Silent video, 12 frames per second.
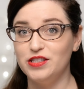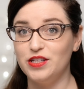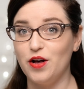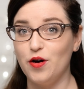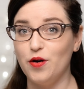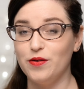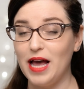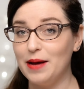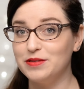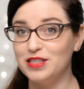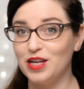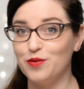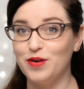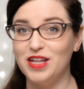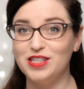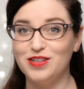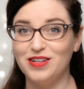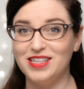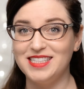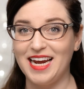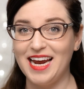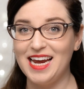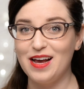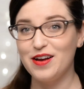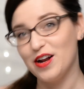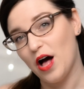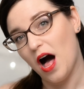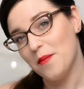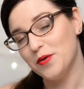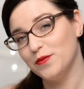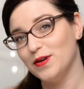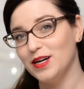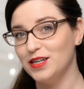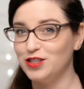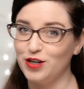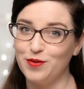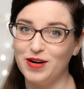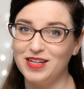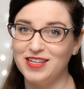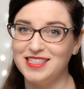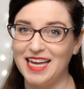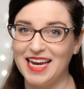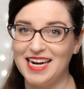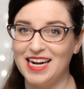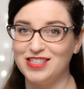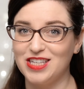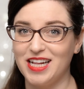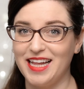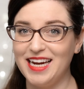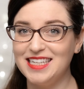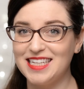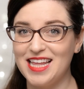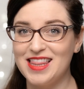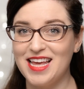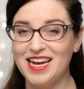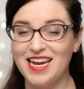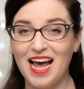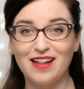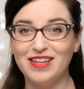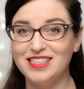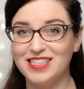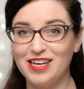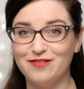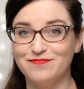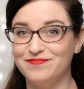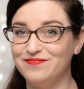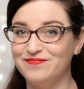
So yeah, I'm just gonna wear this throughout the day. I'm gonna hop over and show you what it looks like in natural light. And then yeah, let's go.